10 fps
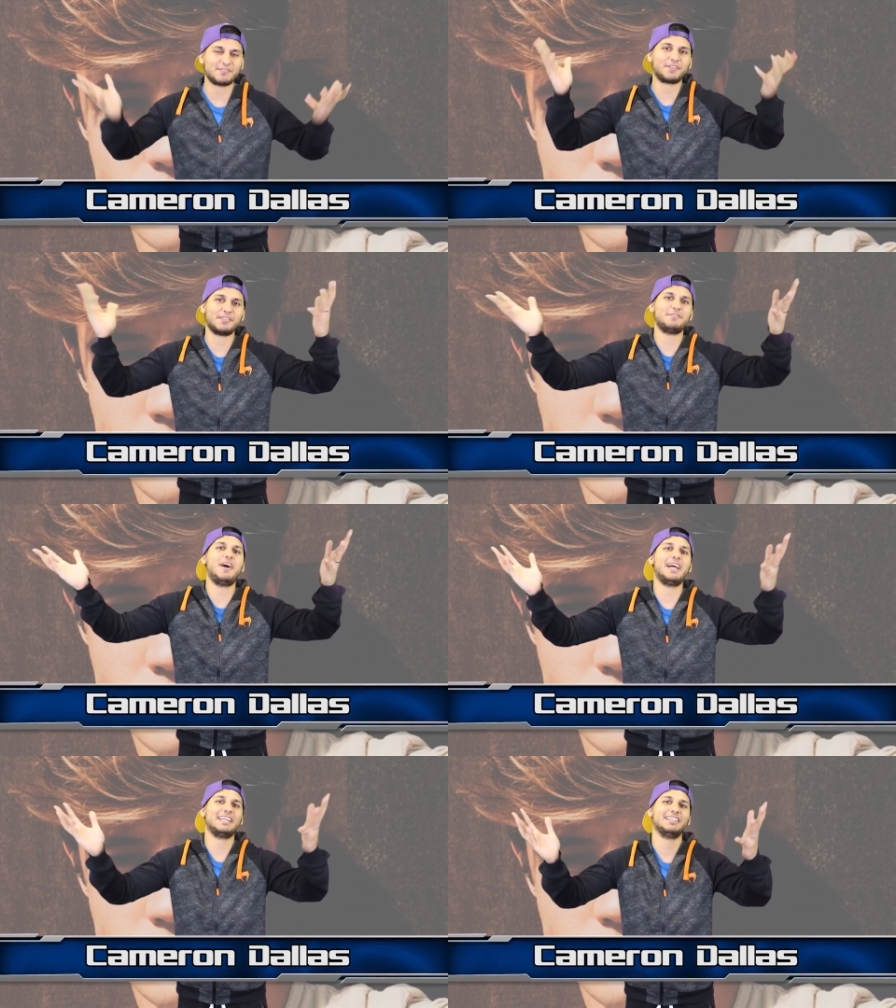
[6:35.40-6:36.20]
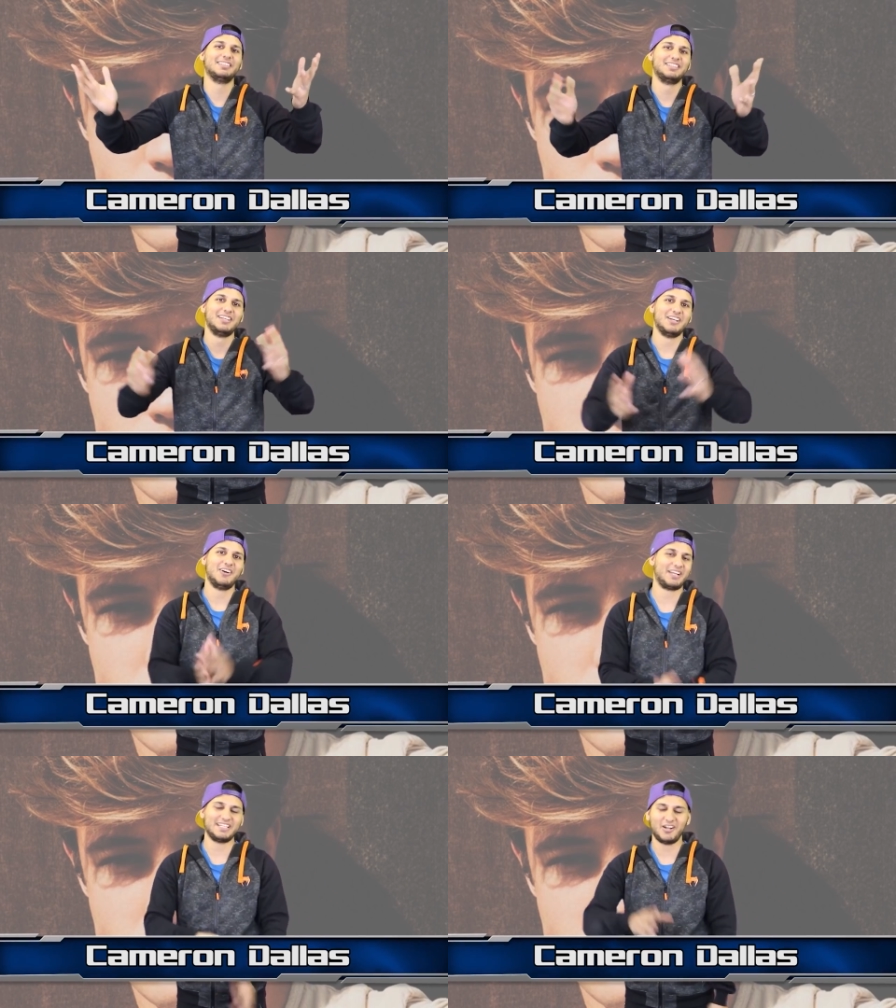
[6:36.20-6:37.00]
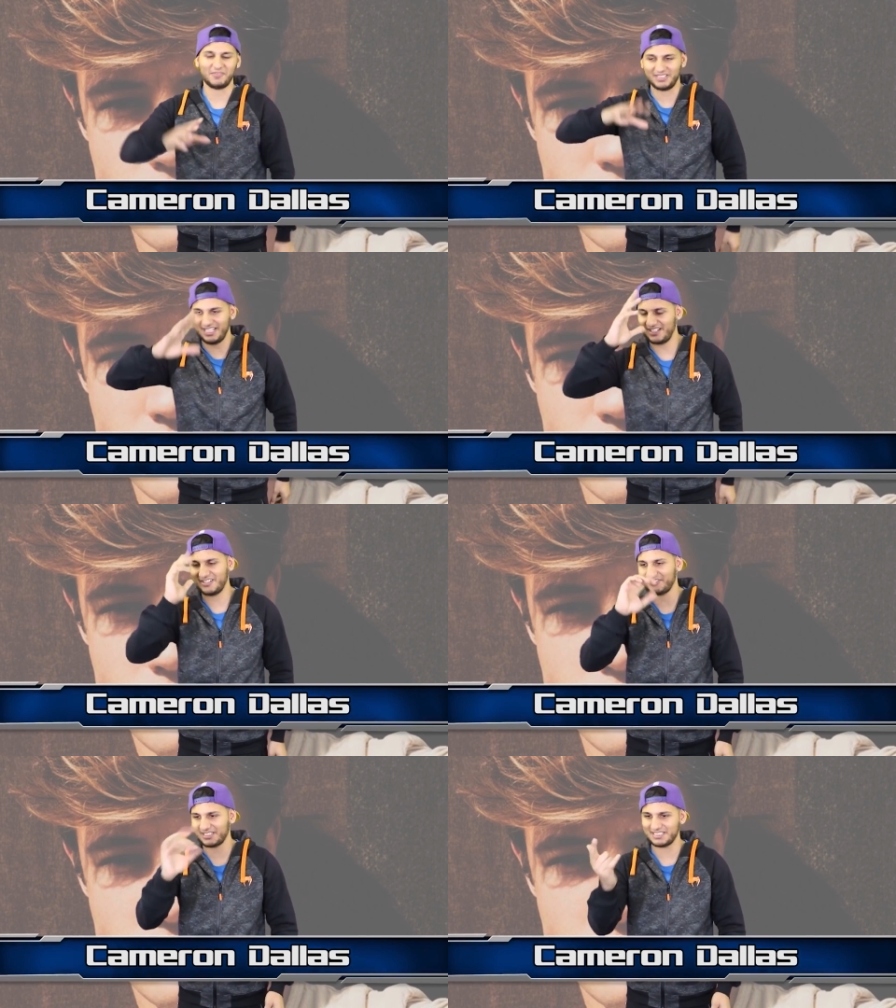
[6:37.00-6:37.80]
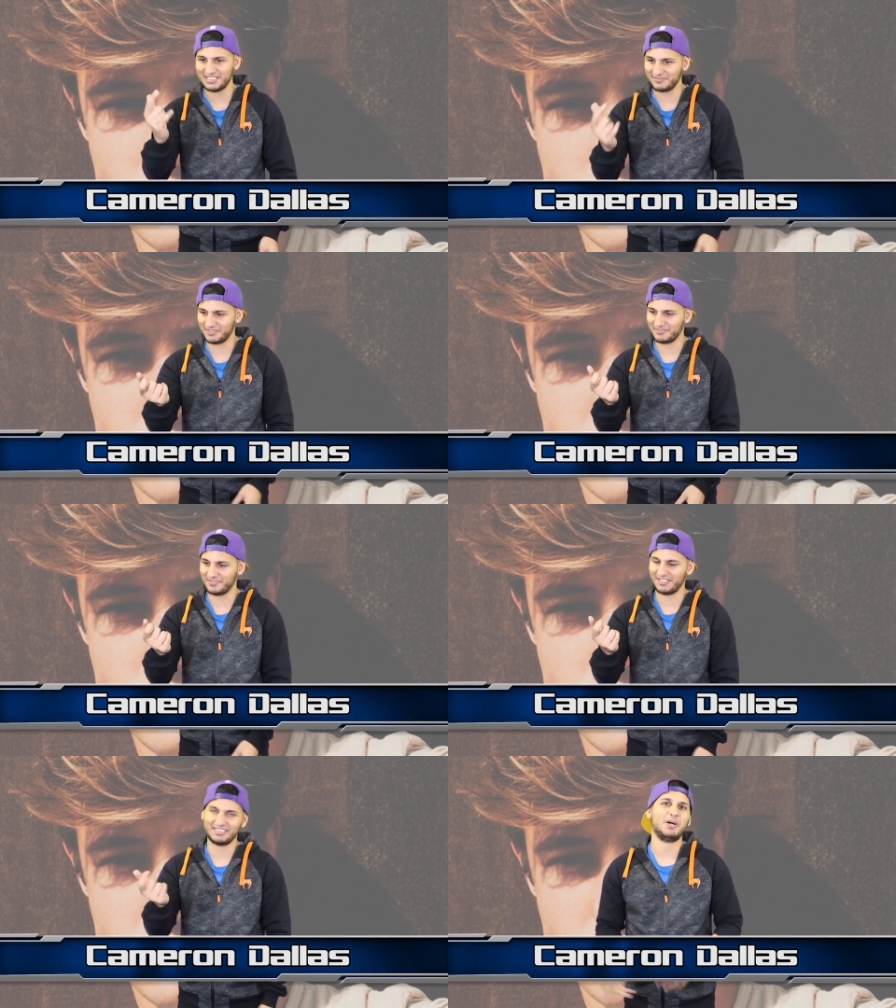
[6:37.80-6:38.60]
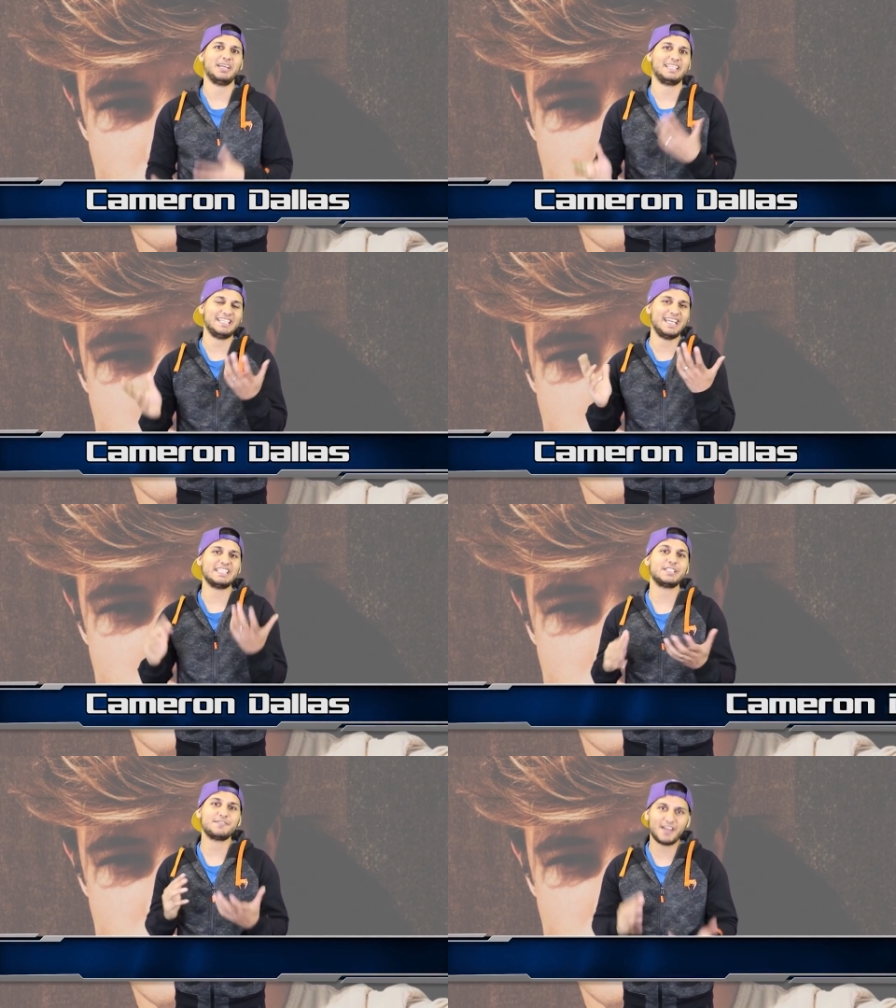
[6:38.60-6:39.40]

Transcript: it for the Vine. Okay, not really. I, I don't think he did it for the Vine, but he is a